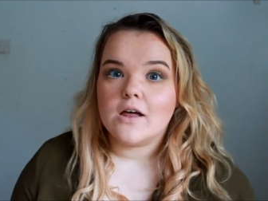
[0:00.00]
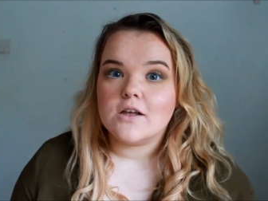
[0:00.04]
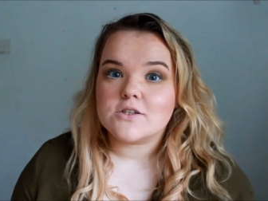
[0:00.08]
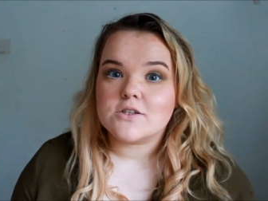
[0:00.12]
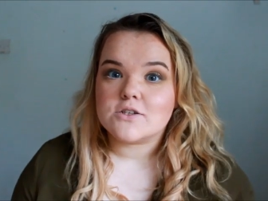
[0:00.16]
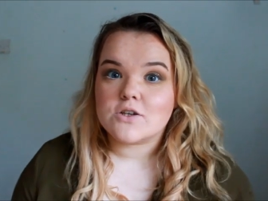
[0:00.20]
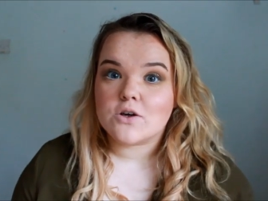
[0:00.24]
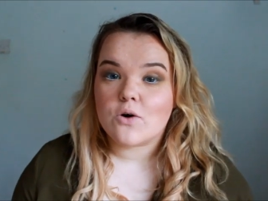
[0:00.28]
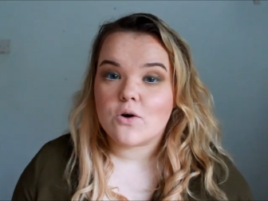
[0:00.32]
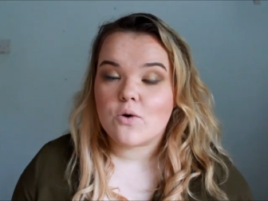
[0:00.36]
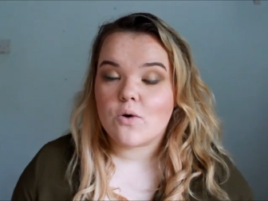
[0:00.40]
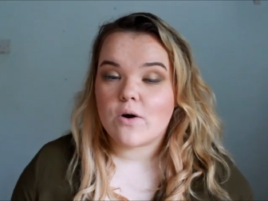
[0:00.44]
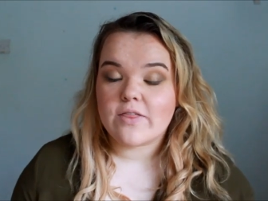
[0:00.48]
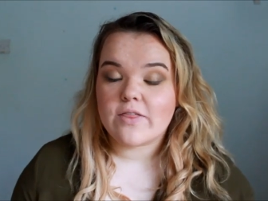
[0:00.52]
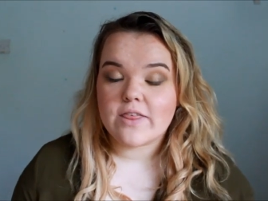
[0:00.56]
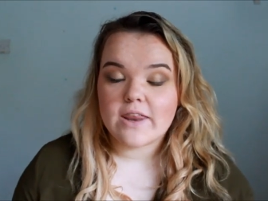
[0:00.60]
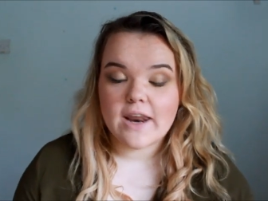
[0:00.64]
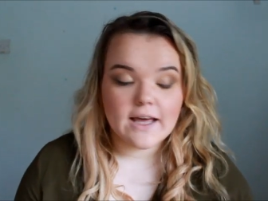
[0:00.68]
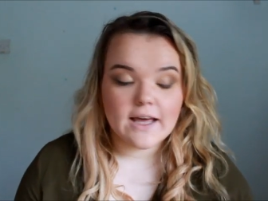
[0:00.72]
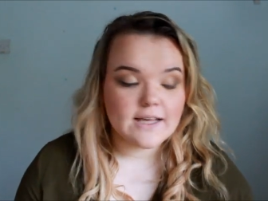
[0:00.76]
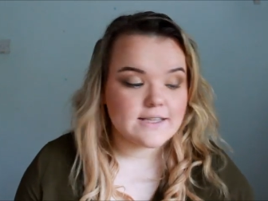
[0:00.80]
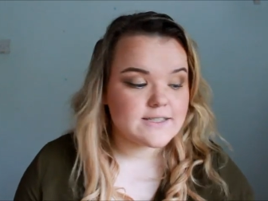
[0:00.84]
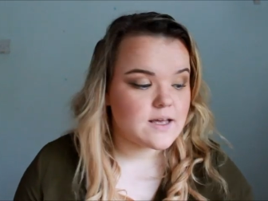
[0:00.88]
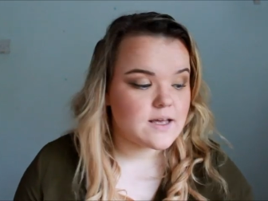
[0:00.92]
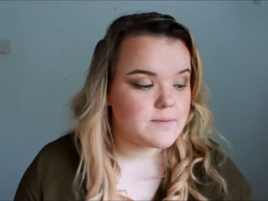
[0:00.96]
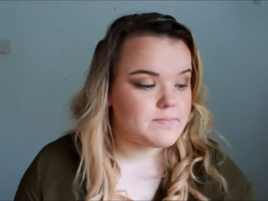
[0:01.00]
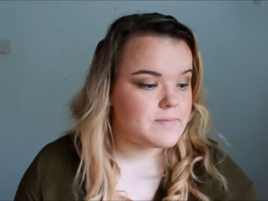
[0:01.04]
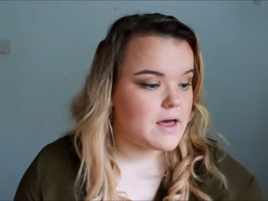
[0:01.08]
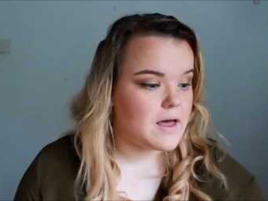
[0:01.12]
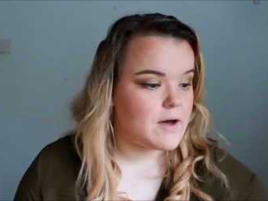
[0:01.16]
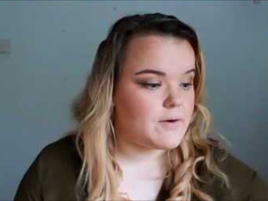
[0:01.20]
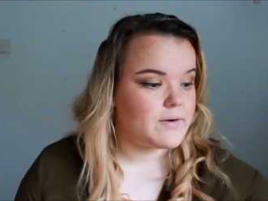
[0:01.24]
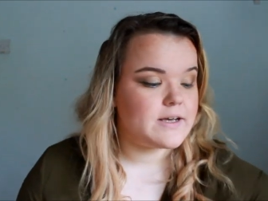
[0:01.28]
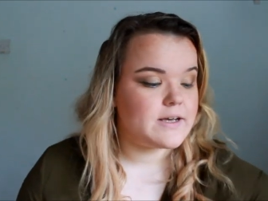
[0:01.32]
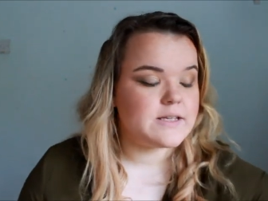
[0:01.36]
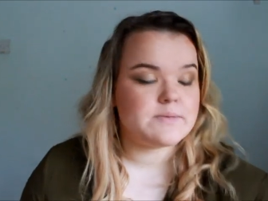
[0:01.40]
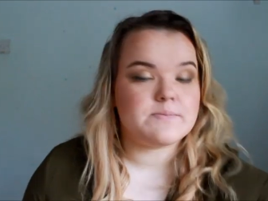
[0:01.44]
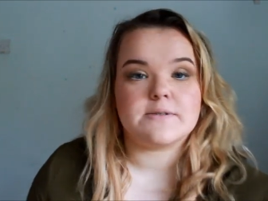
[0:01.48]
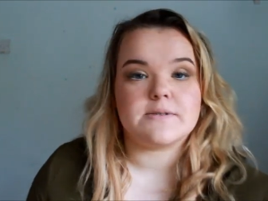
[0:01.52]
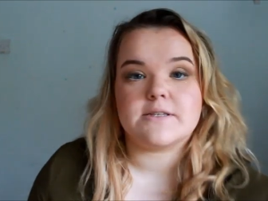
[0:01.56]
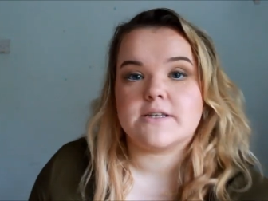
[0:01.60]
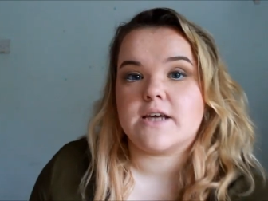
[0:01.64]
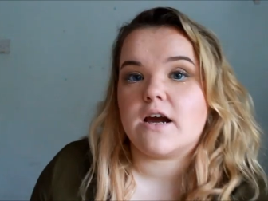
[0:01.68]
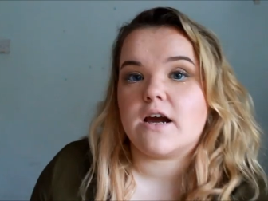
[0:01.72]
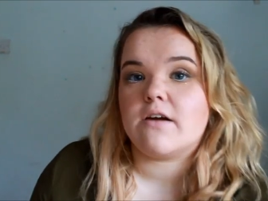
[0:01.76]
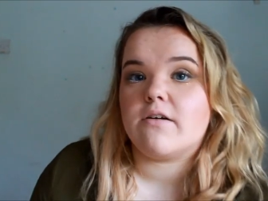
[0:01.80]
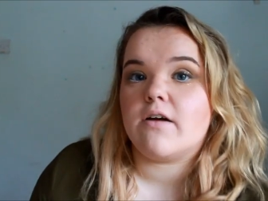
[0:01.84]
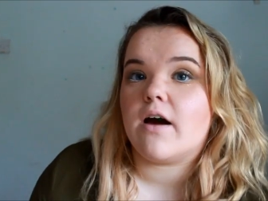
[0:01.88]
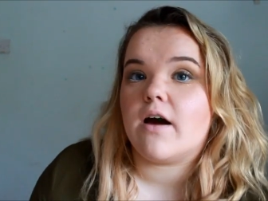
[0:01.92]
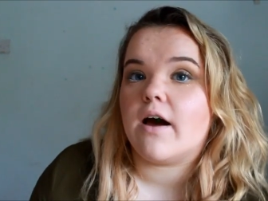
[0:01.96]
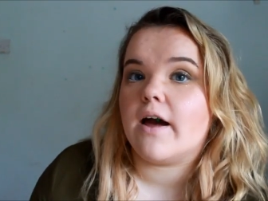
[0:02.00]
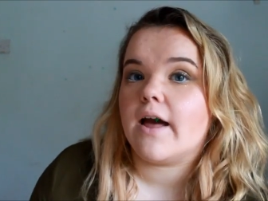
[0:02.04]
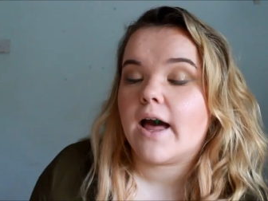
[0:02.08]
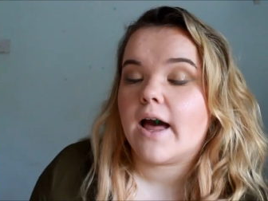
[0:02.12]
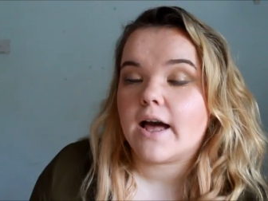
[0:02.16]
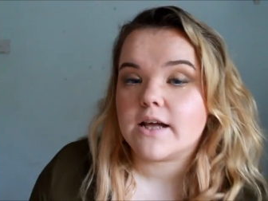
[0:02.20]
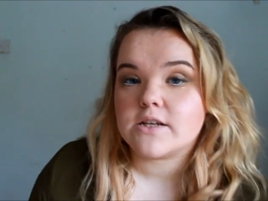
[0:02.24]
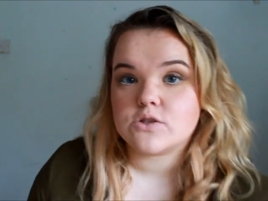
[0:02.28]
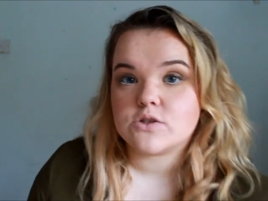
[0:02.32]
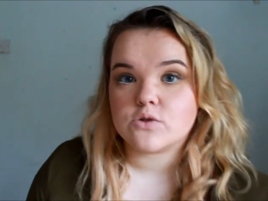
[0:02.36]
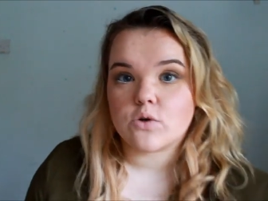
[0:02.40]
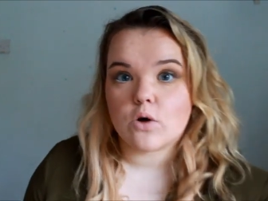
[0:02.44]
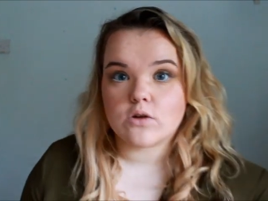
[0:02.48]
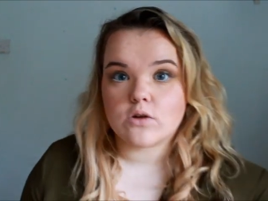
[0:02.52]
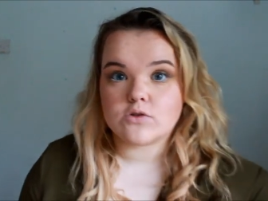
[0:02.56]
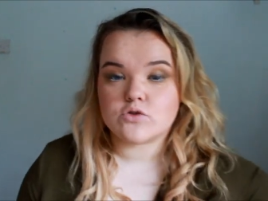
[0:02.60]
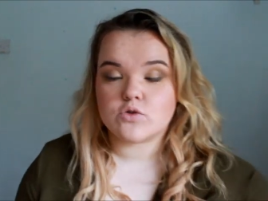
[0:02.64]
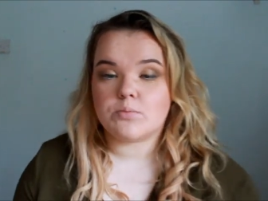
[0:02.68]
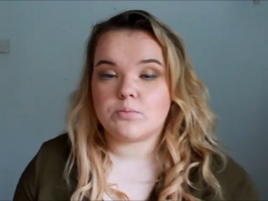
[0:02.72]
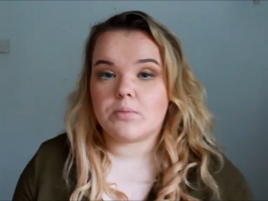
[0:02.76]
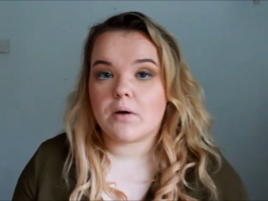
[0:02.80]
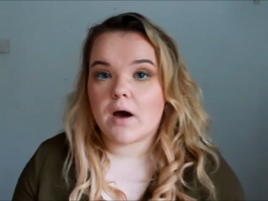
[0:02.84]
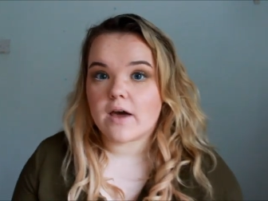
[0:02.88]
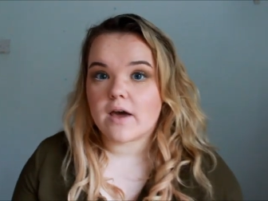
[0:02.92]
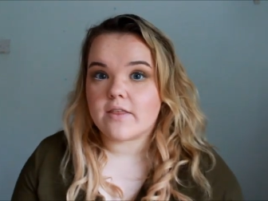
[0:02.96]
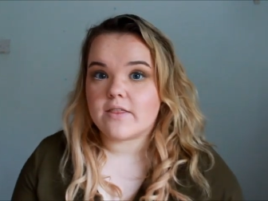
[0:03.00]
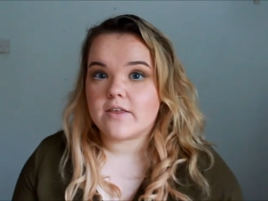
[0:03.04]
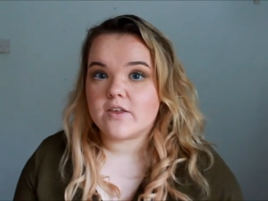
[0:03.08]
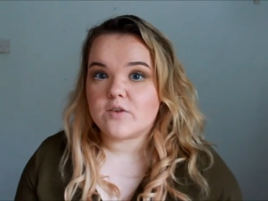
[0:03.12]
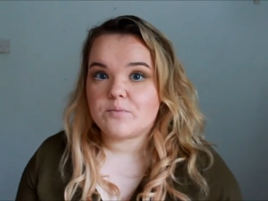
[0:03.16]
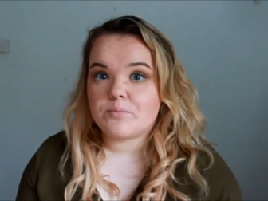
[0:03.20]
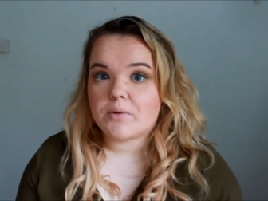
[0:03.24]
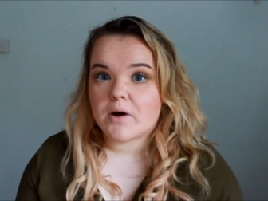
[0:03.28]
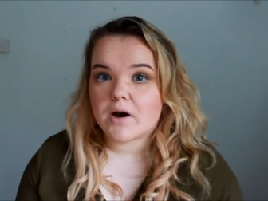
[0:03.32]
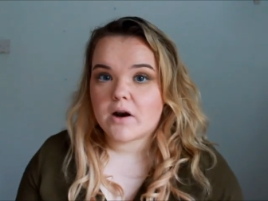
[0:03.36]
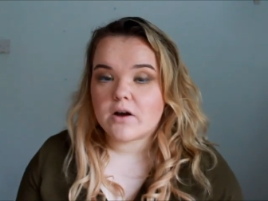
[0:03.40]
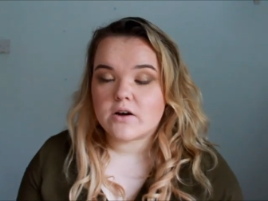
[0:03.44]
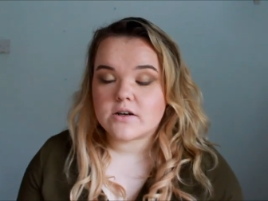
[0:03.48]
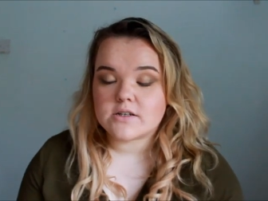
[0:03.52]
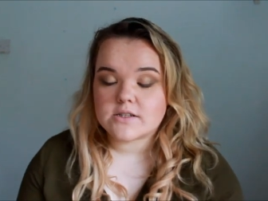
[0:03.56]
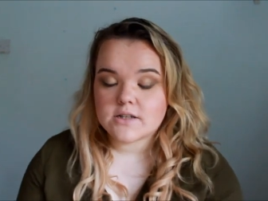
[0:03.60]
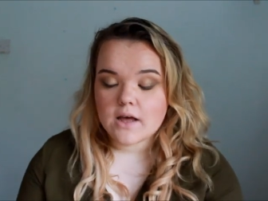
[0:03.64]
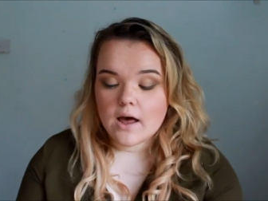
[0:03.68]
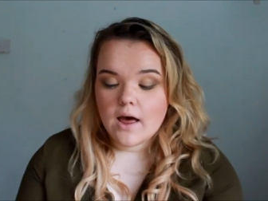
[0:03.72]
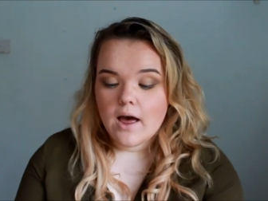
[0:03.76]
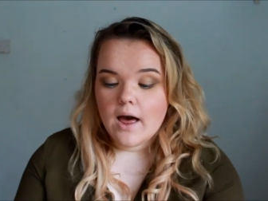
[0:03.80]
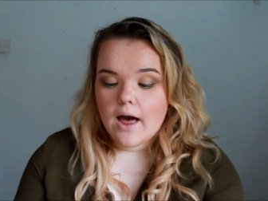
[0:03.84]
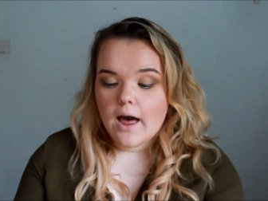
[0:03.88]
So the next step now is mascara. I had to also buy this product.